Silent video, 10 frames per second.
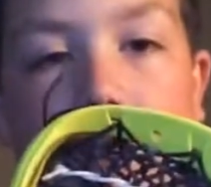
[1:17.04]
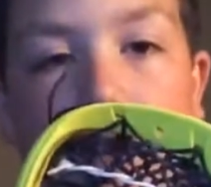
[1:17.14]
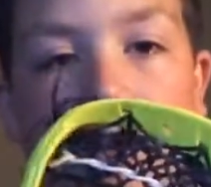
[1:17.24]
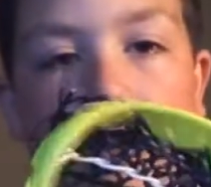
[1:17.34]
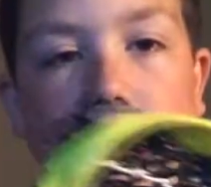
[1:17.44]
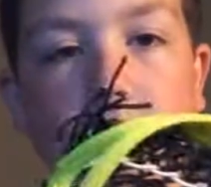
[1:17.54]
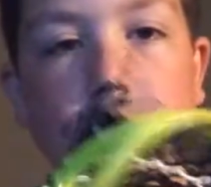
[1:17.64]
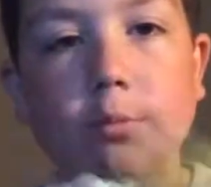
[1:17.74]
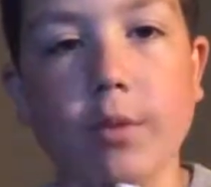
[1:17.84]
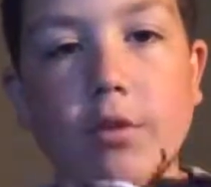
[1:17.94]
Attack,
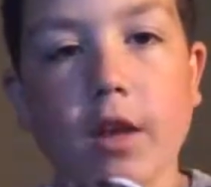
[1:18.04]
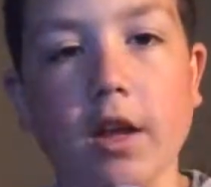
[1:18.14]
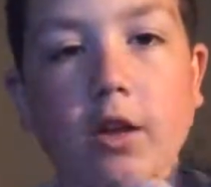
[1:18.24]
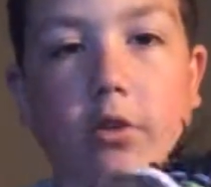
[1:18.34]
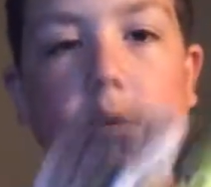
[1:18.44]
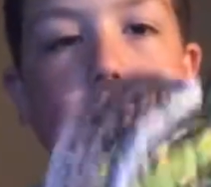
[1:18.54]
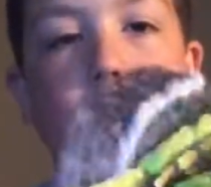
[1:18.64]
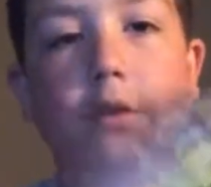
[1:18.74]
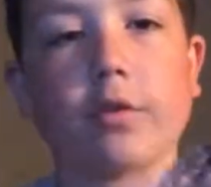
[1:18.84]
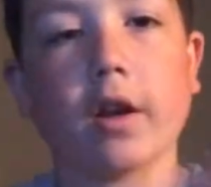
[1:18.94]
my friend Andrew, he
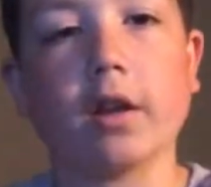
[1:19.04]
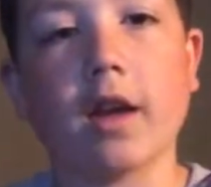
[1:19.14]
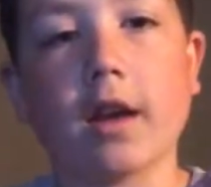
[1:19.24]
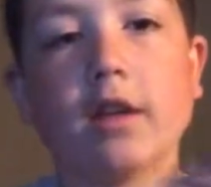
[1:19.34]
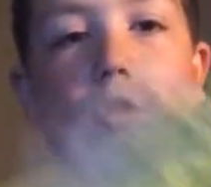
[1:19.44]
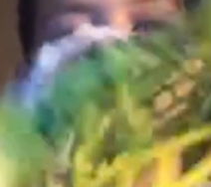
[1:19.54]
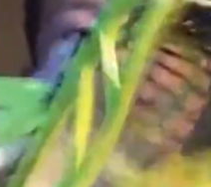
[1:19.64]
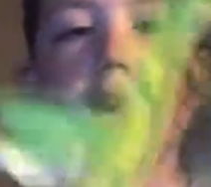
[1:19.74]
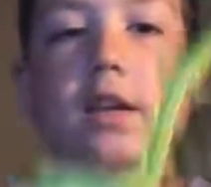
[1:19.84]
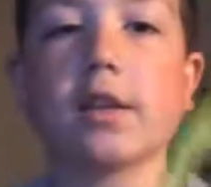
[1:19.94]
plays Right Attack. He's
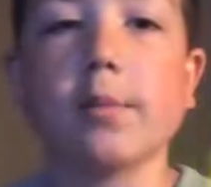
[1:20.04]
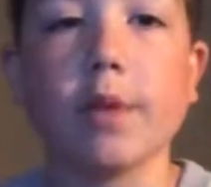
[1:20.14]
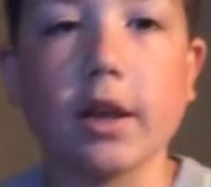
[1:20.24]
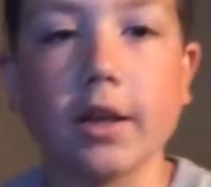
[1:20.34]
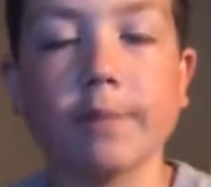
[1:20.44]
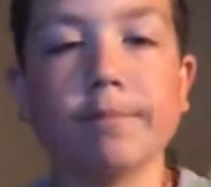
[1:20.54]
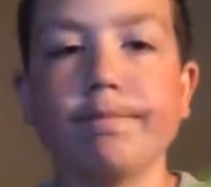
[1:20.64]
always asking me like